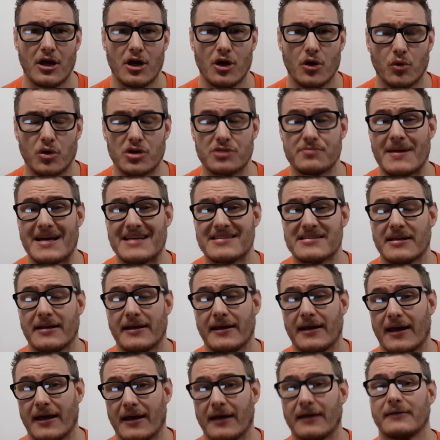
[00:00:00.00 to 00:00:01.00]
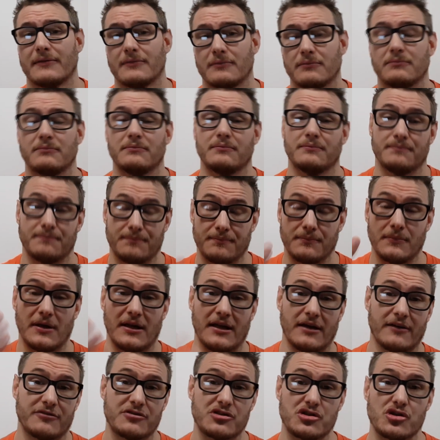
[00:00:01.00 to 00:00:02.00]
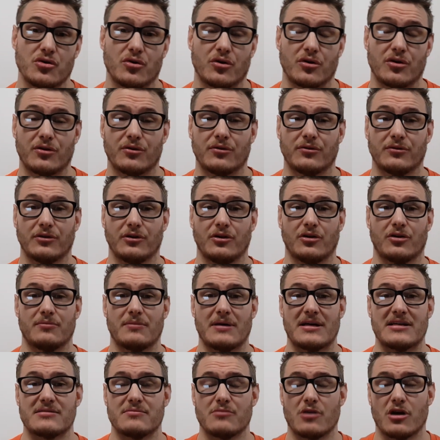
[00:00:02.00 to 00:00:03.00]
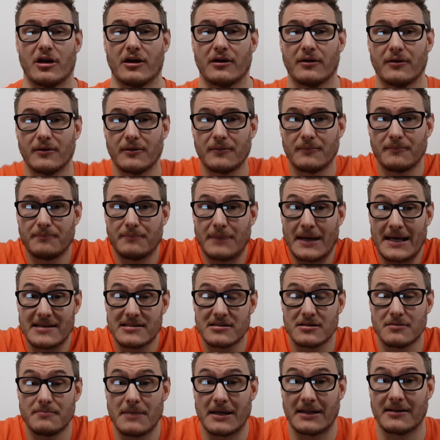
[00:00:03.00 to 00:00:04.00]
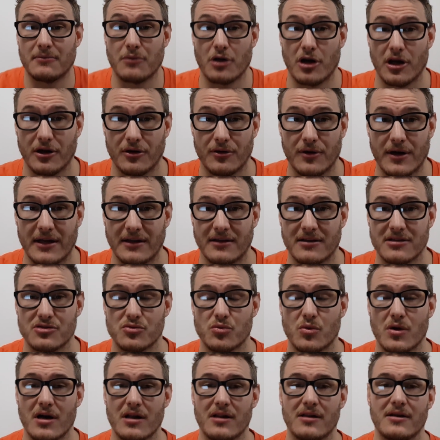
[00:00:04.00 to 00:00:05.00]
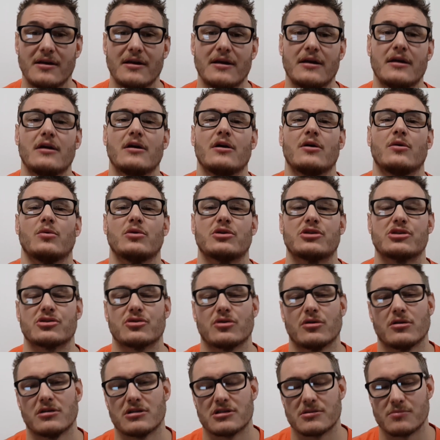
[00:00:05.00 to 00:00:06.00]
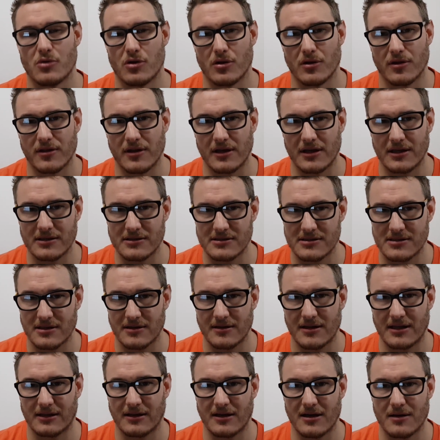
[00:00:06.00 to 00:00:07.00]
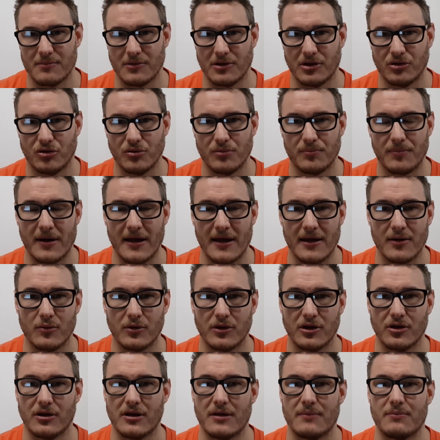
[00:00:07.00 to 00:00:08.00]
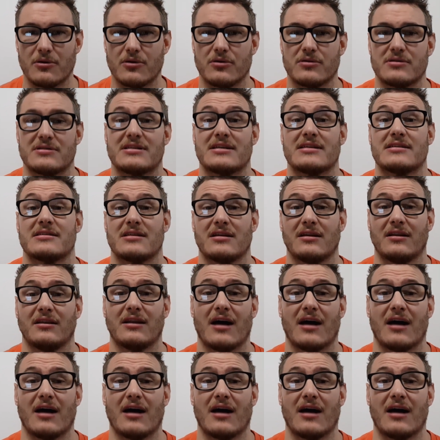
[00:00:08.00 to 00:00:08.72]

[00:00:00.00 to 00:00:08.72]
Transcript: which basically lifts your basal metabolic rate as well, which is all the small things that come into play when you keep a consistent